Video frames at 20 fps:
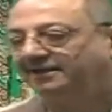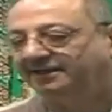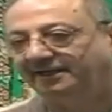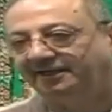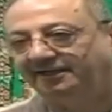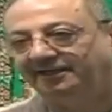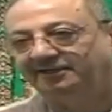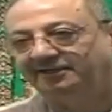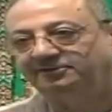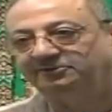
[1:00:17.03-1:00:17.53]
in
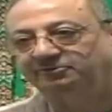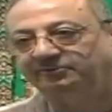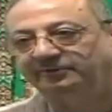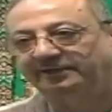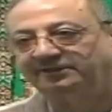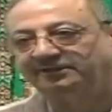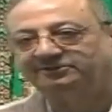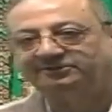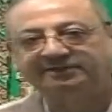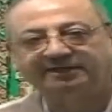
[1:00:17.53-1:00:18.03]
English we
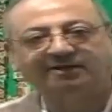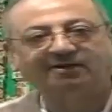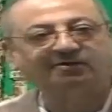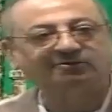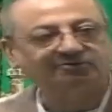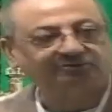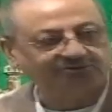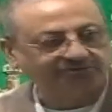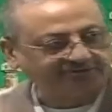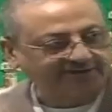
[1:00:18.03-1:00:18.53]
can say
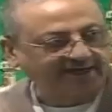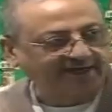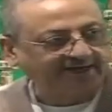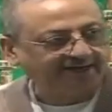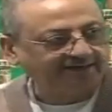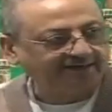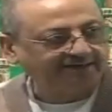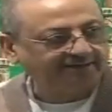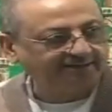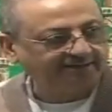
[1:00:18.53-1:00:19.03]
also
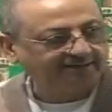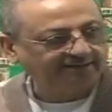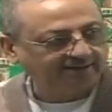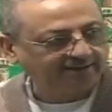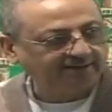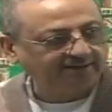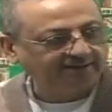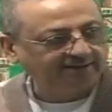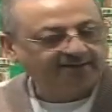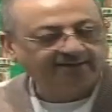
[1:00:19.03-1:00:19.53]
sack, huh?